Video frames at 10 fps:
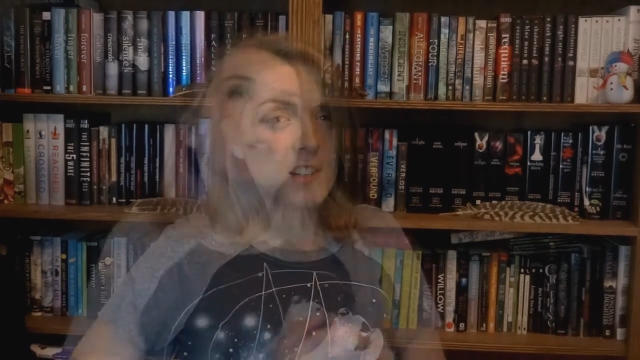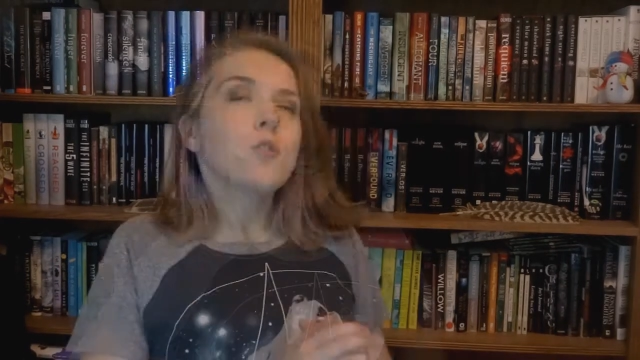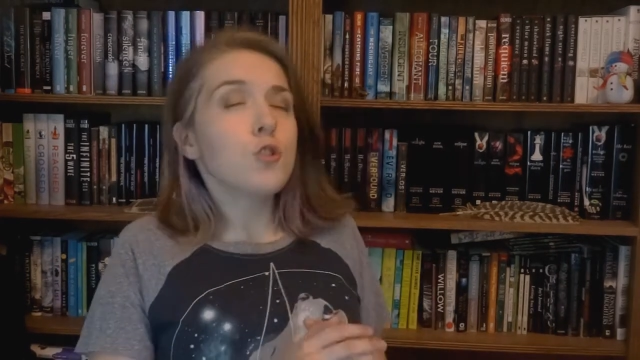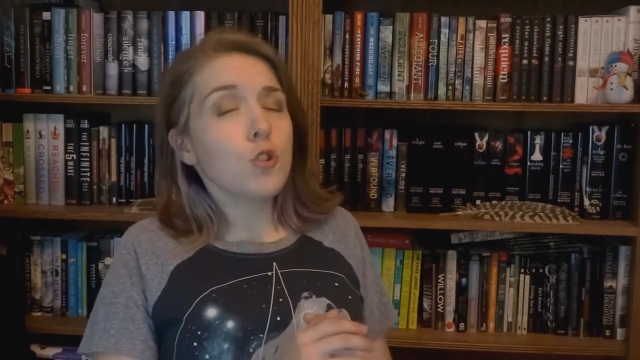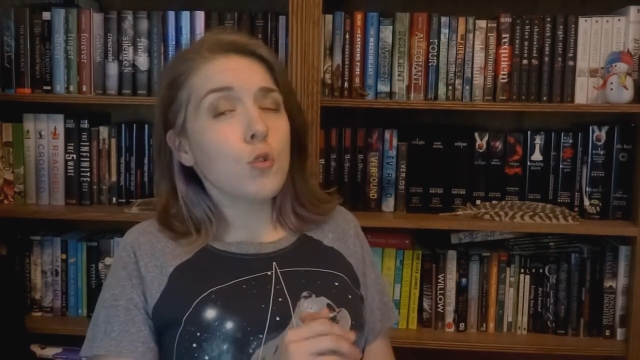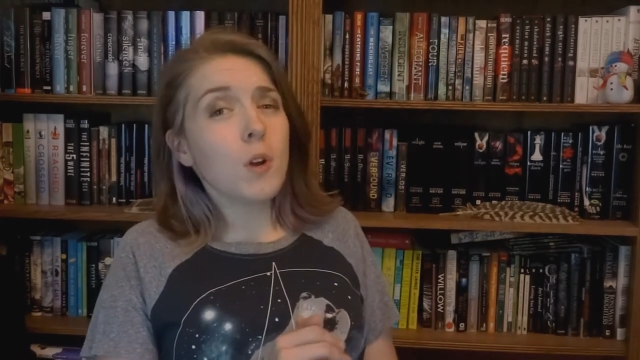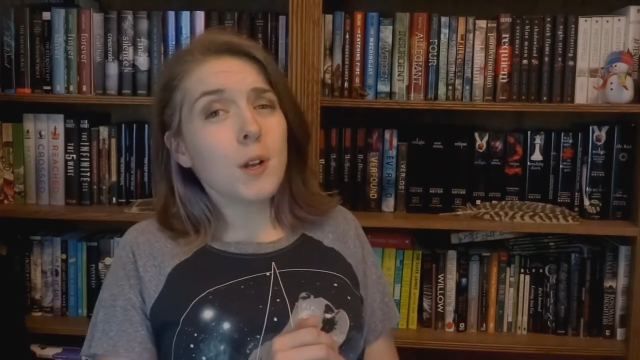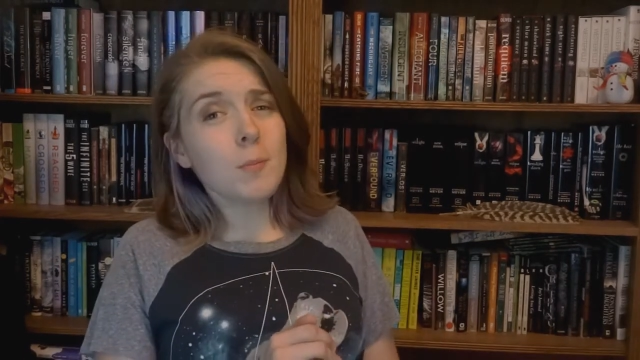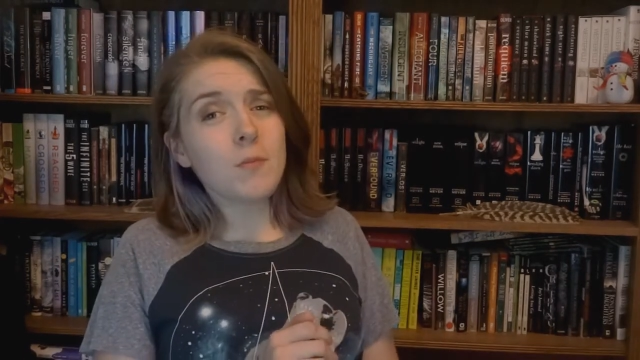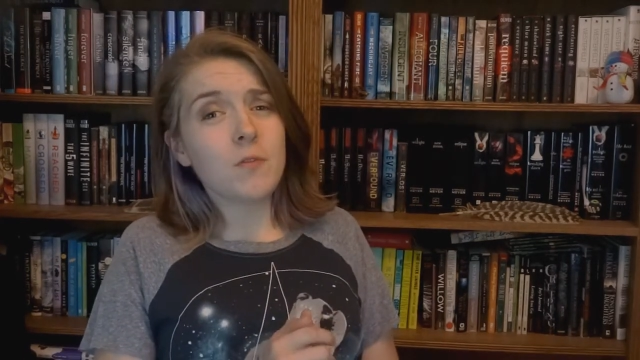So
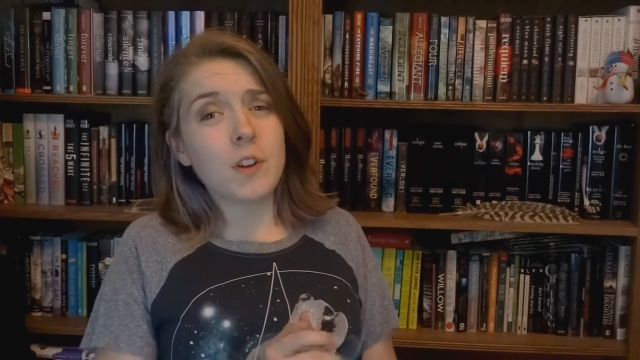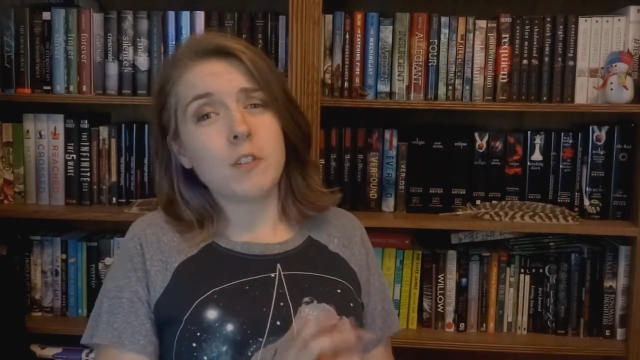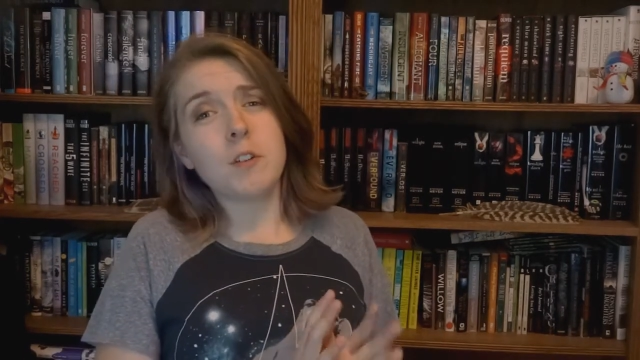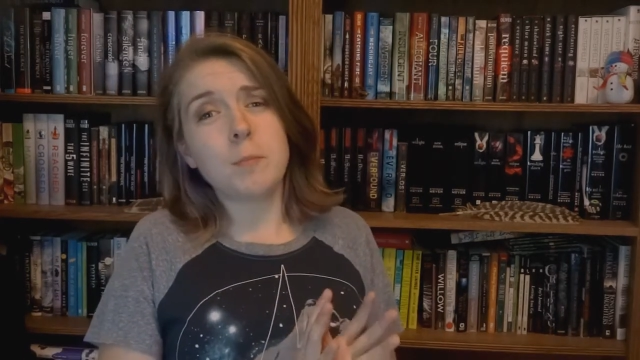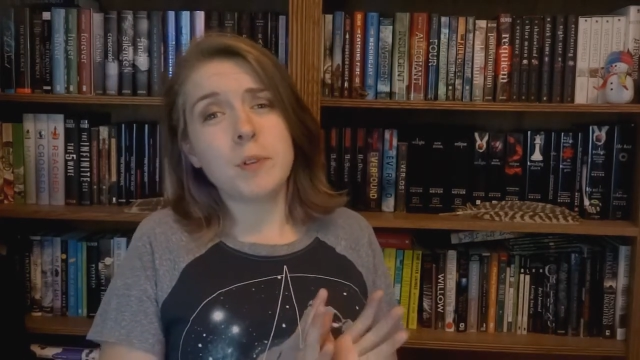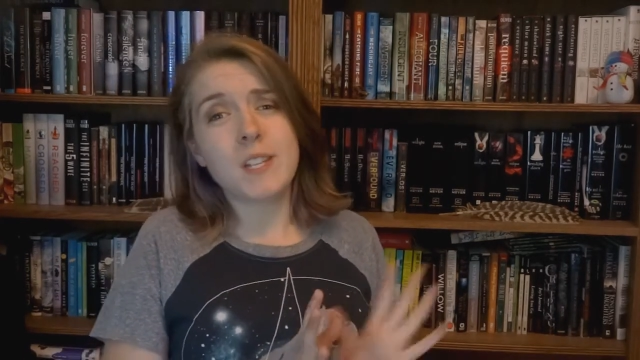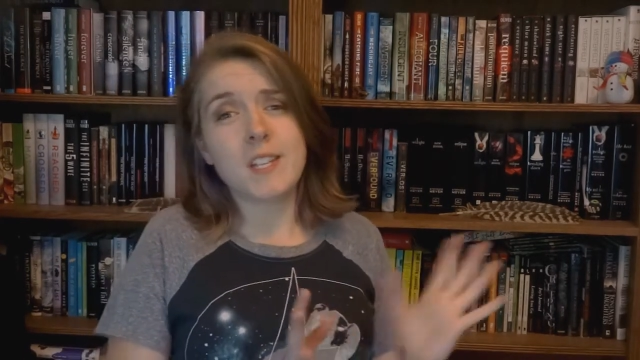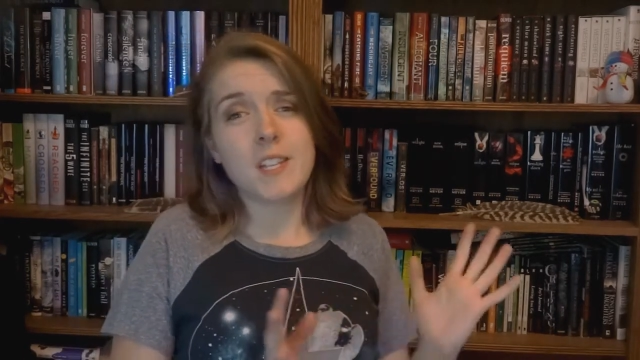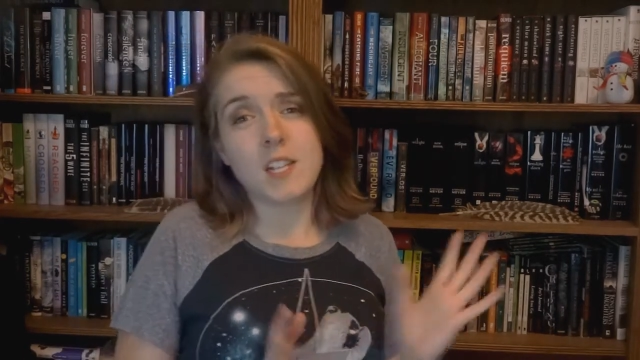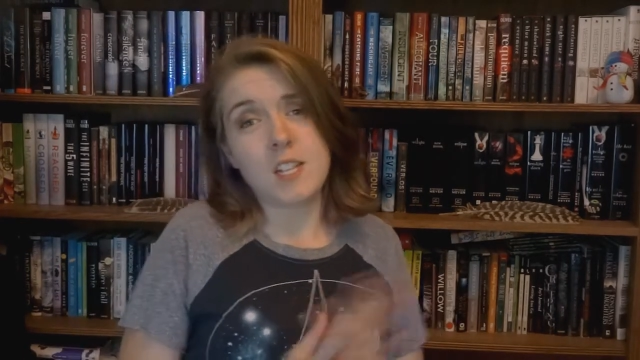I'm very
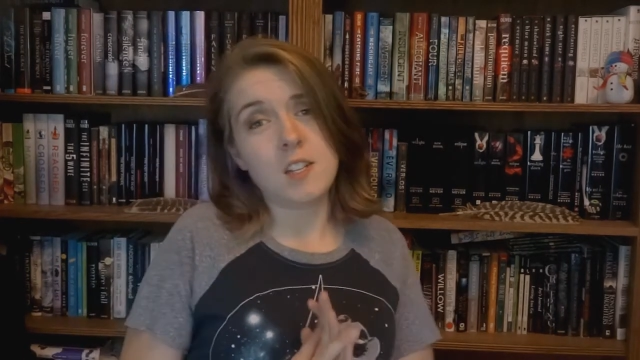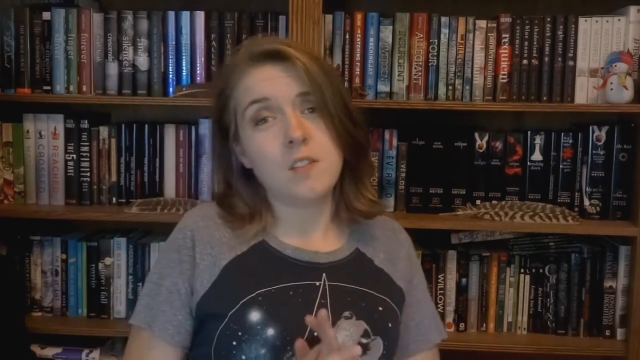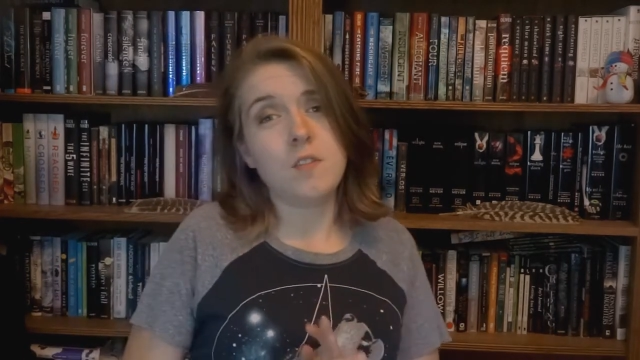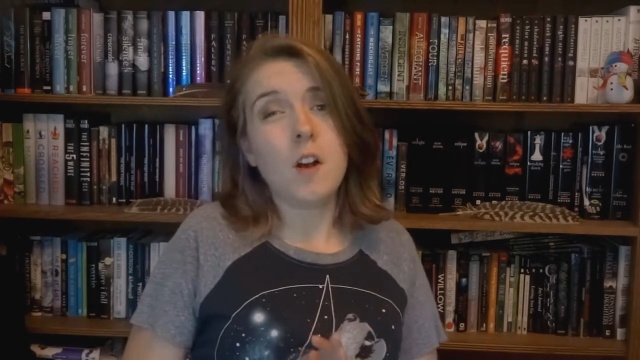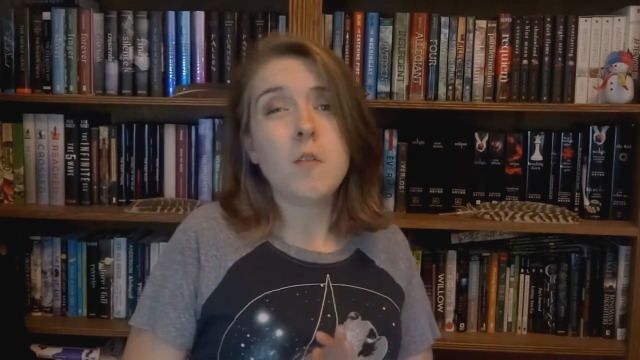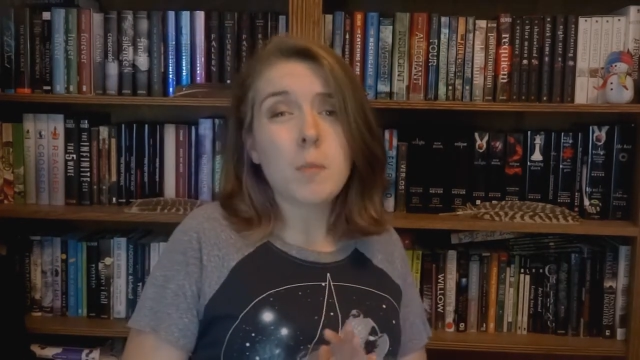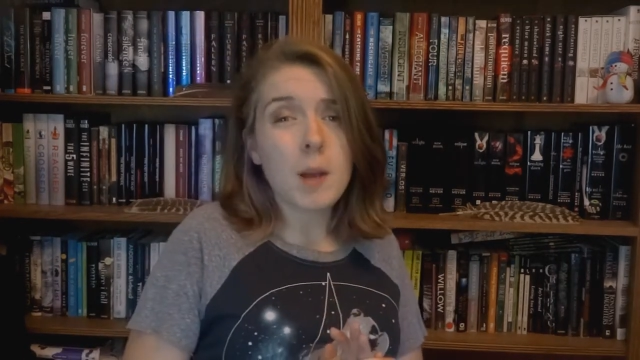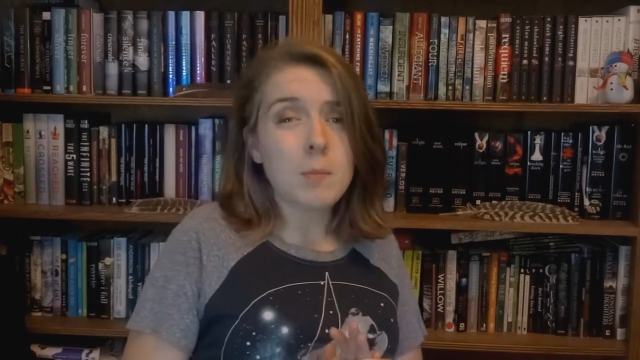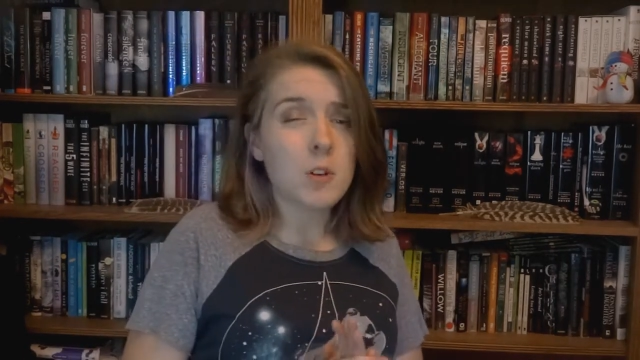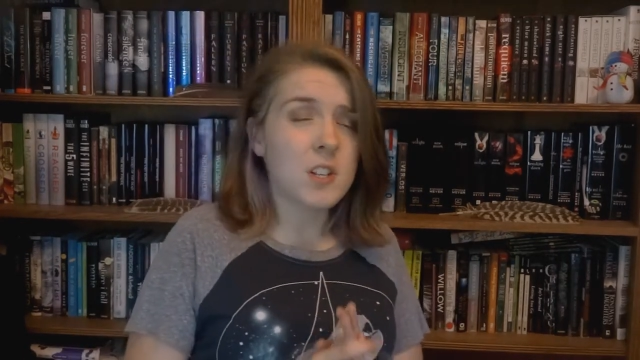possessive of
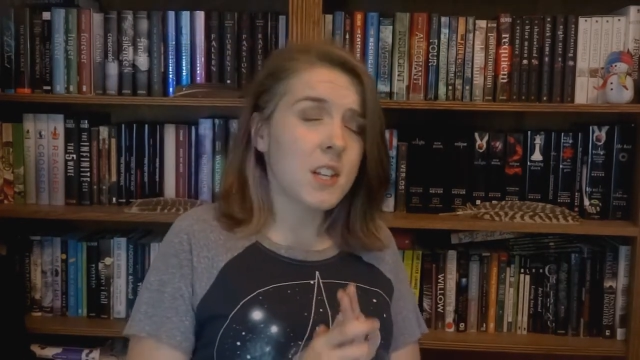my books.